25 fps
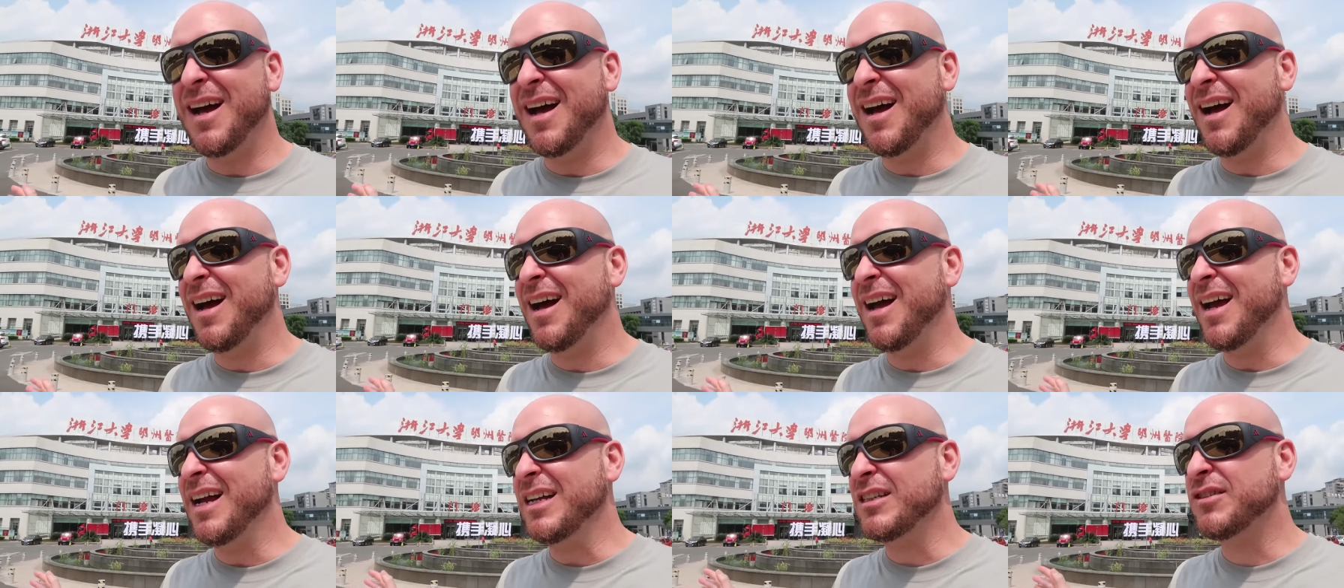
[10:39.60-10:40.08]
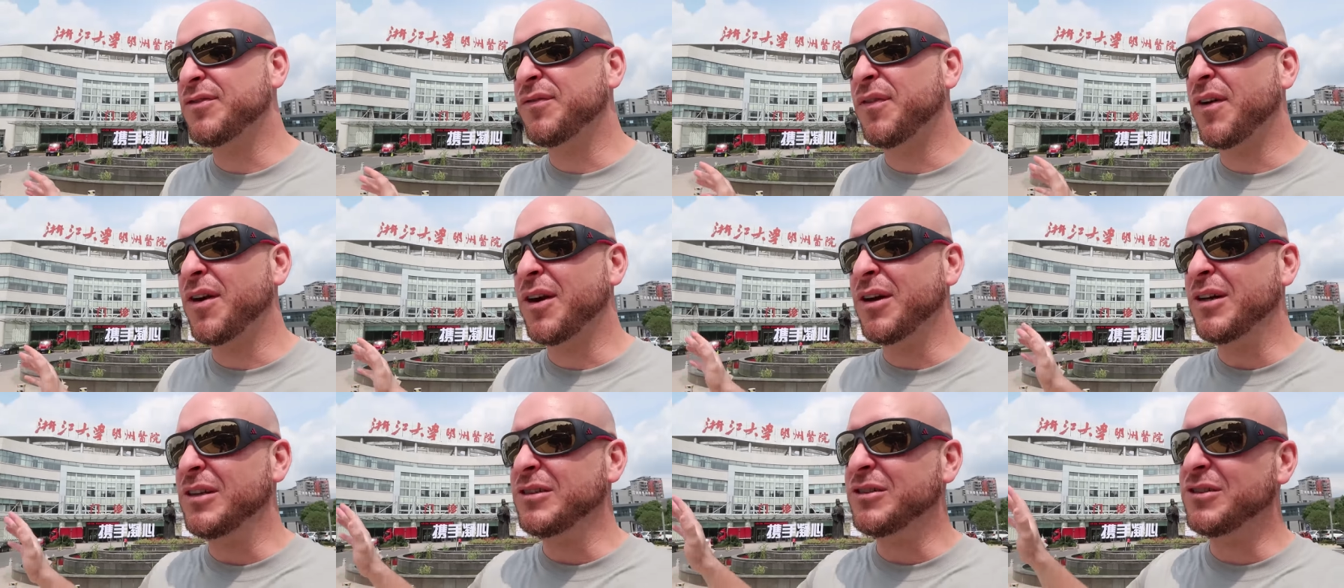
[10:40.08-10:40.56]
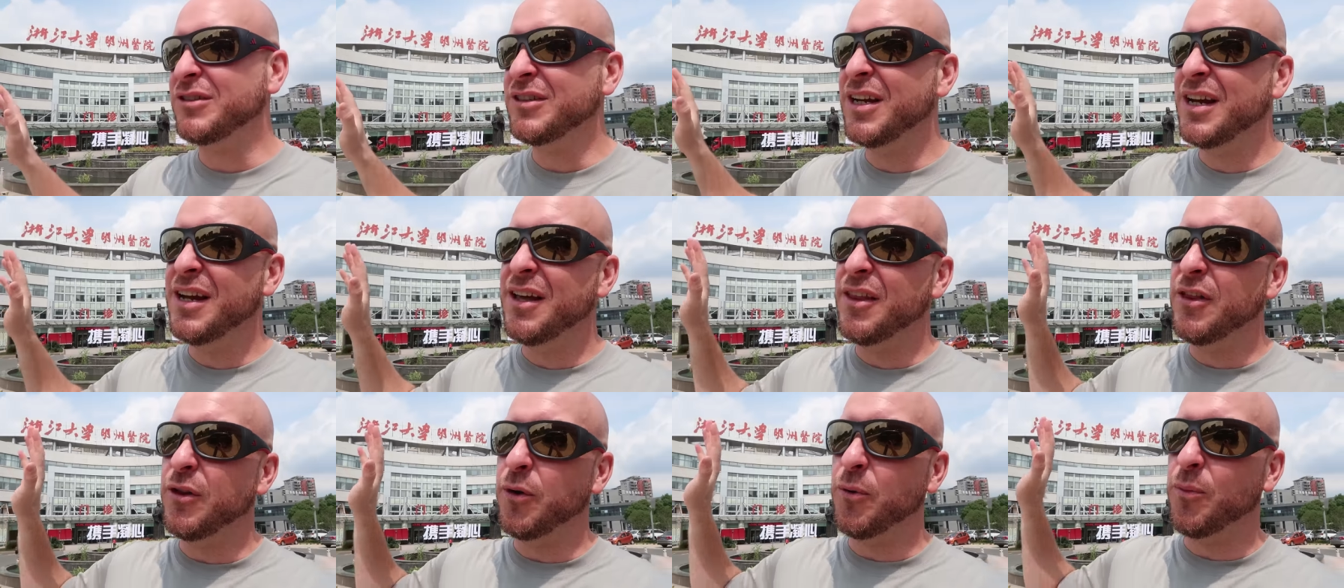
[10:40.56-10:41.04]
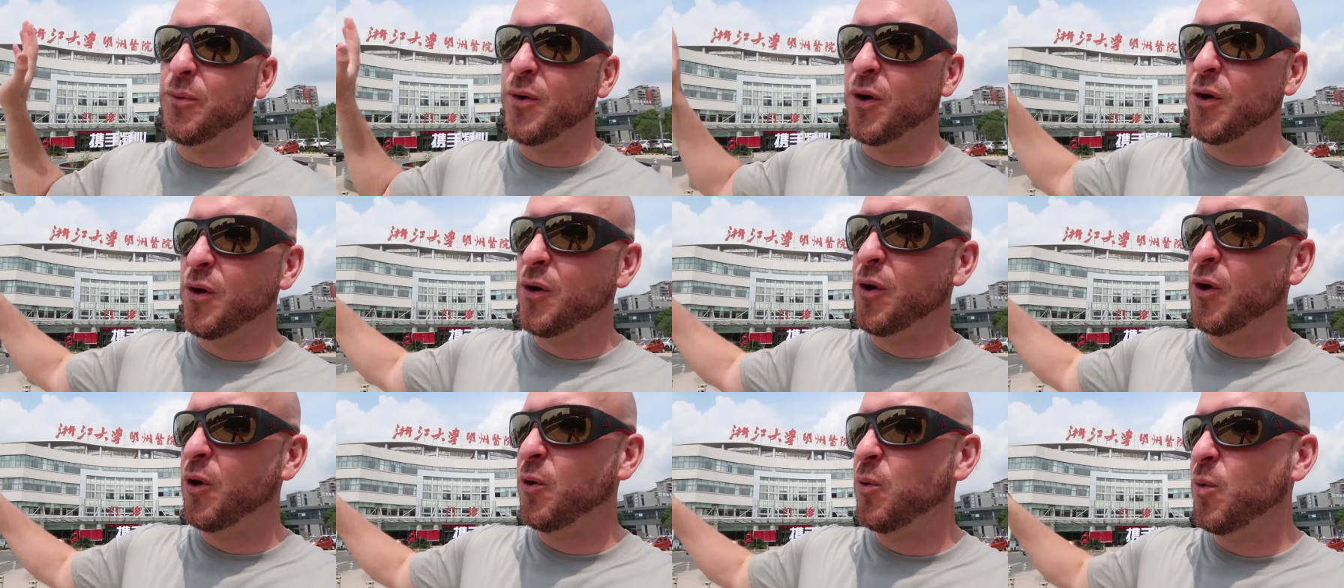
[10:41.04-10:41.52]
as far as the
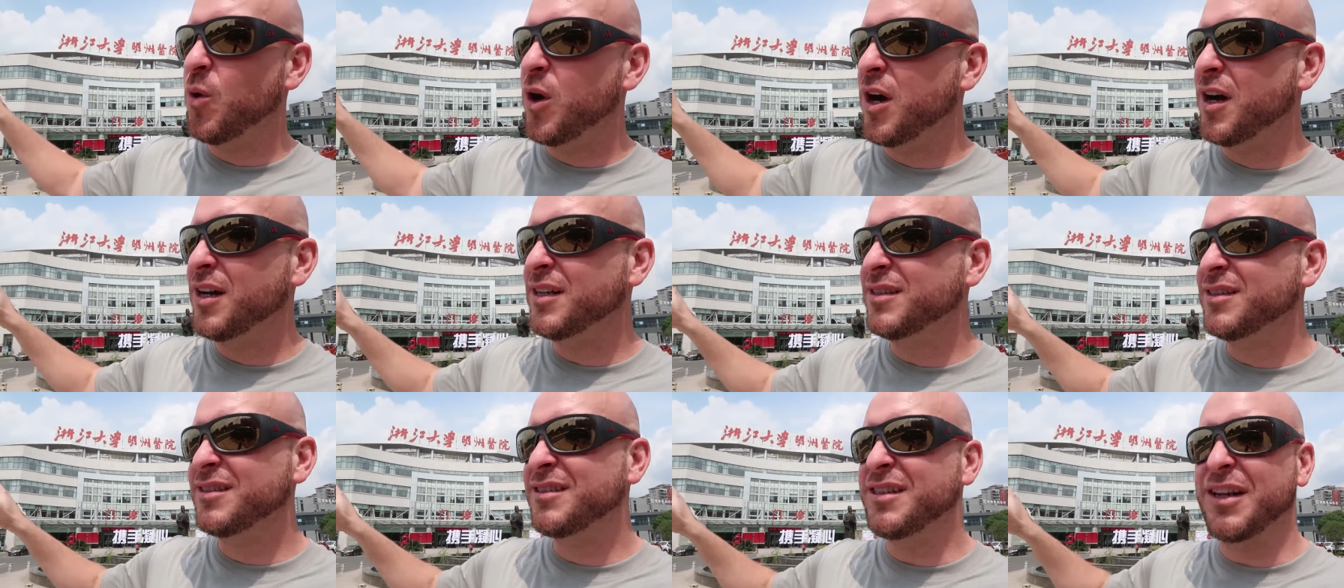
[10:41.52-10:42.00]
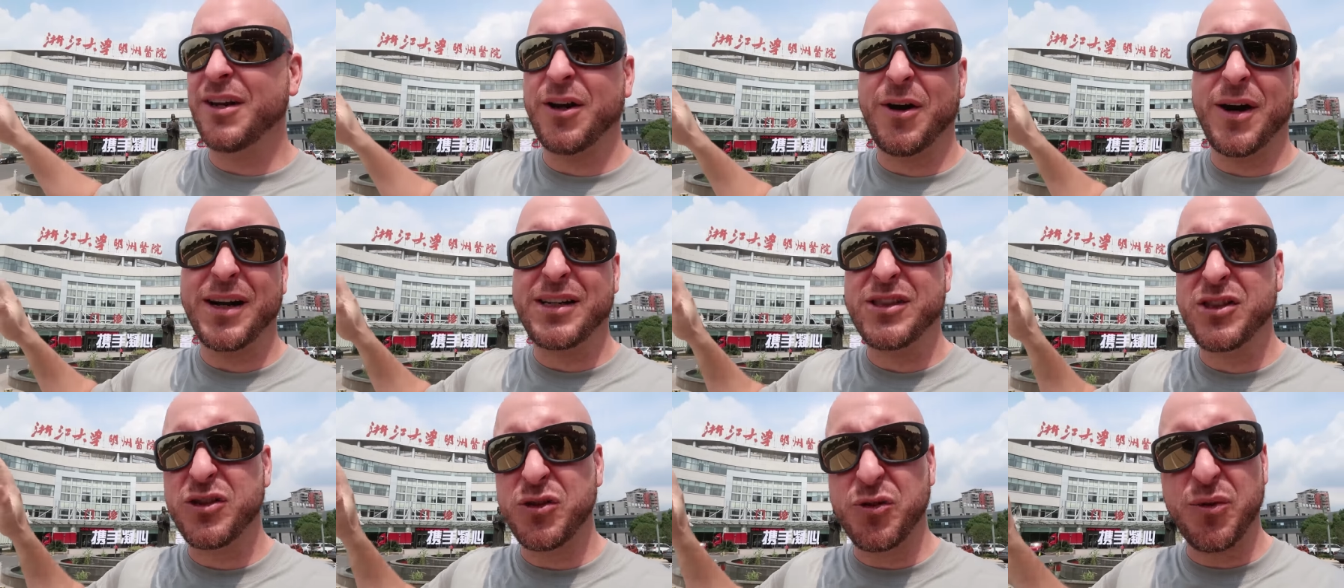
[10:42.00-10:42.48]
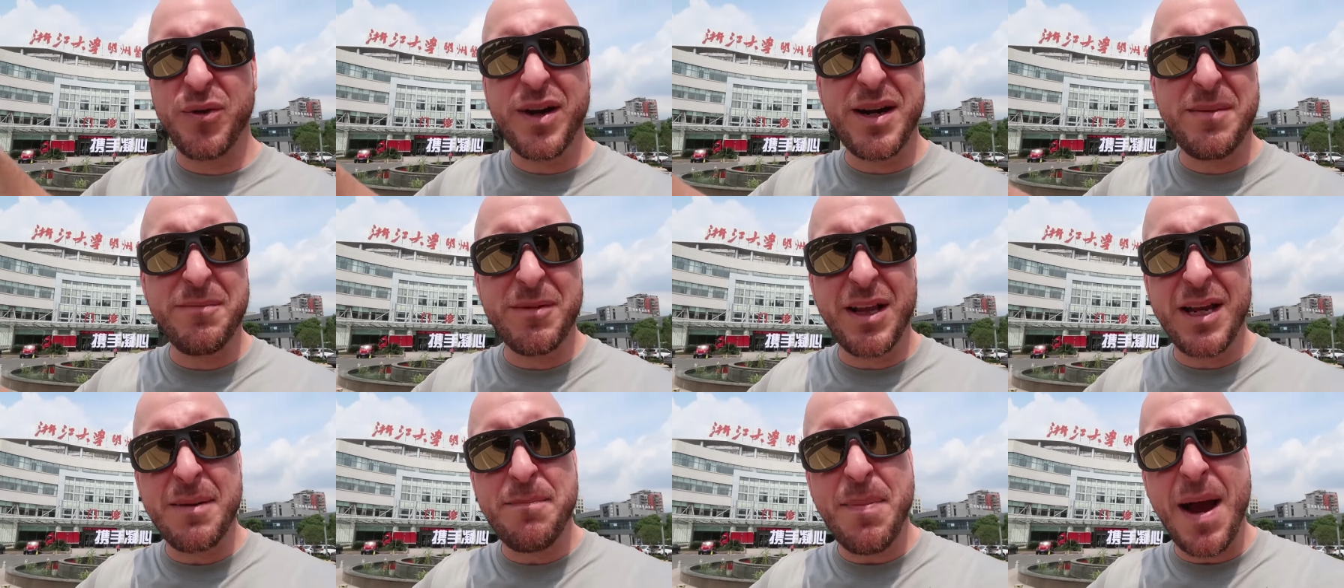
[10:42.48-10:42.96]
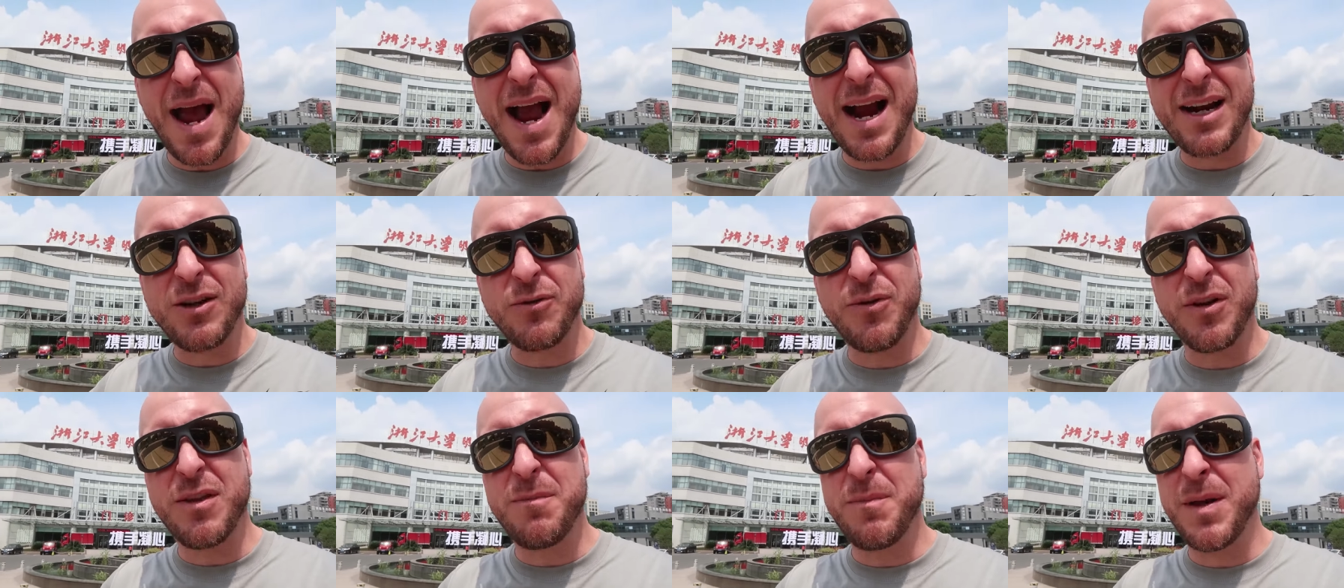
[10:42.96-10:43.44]
rural ones that are extremely
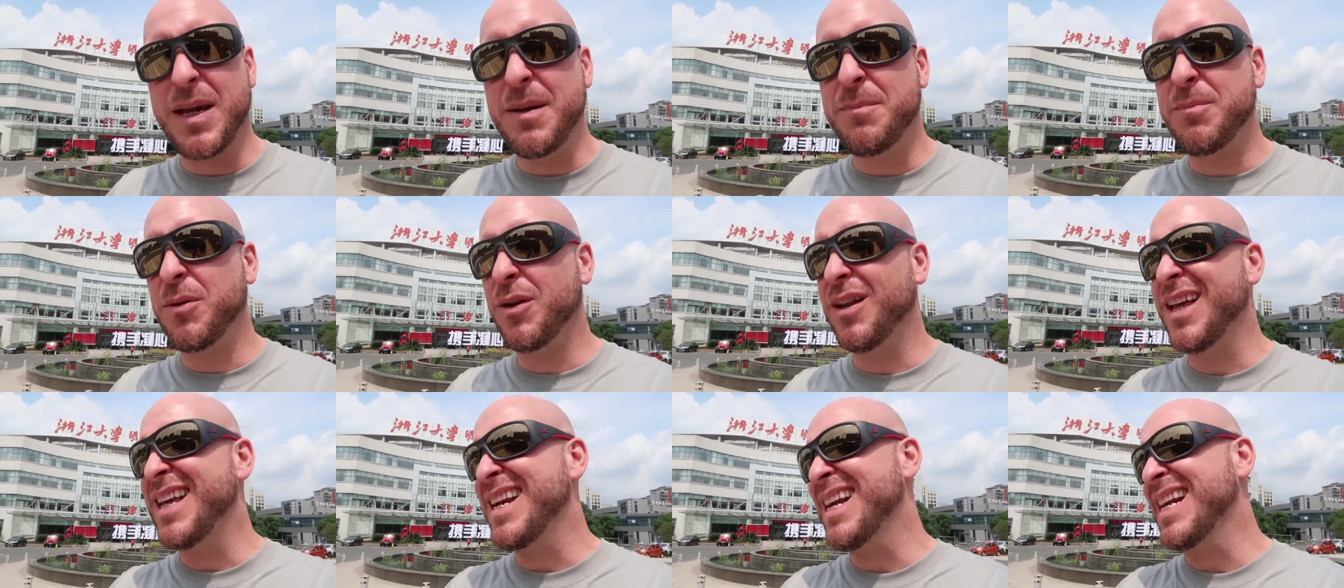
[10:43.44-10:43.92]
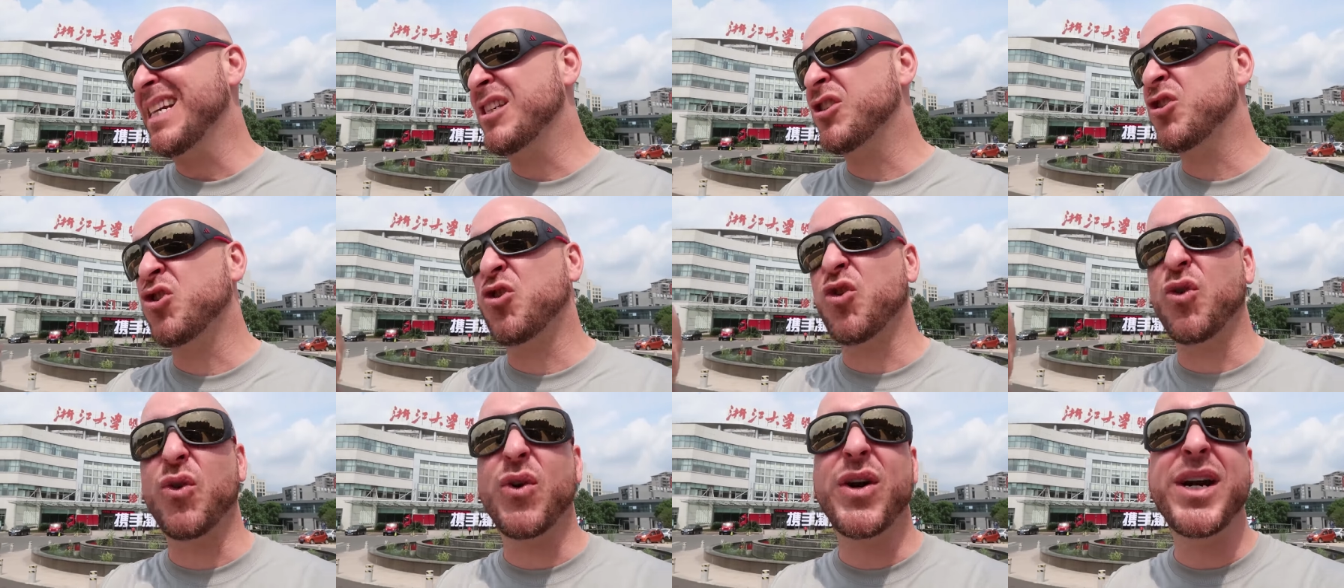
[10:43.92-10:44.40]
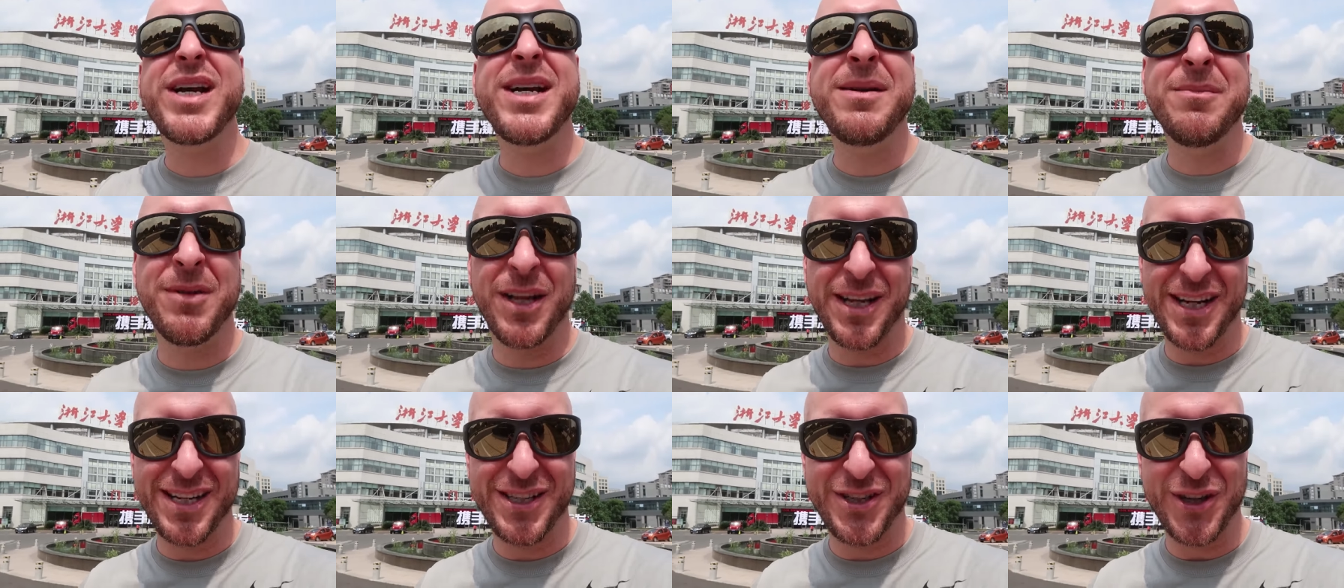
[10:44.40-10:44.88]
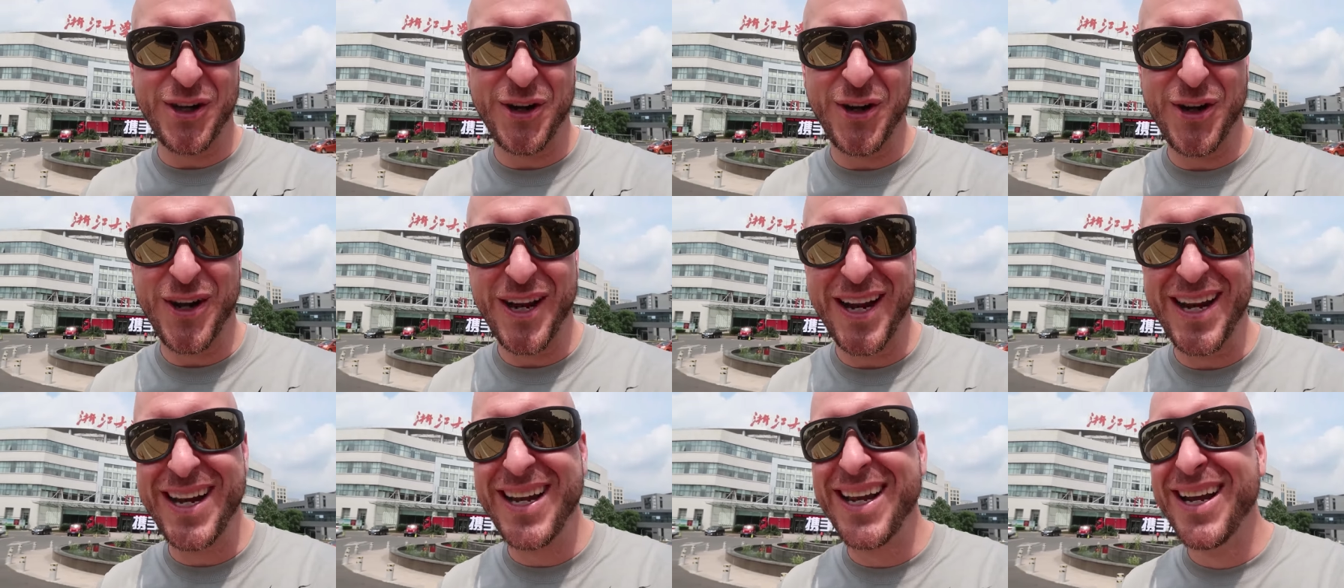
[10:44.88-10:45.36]
packed with people and extremely
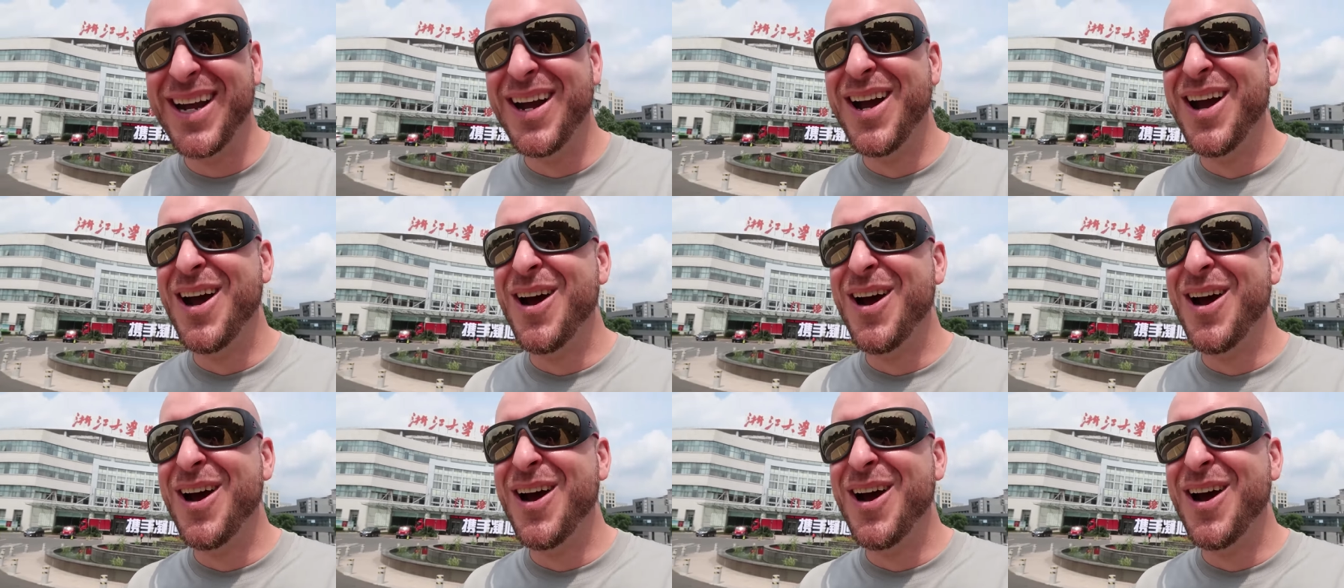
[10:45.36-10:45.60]
dirty,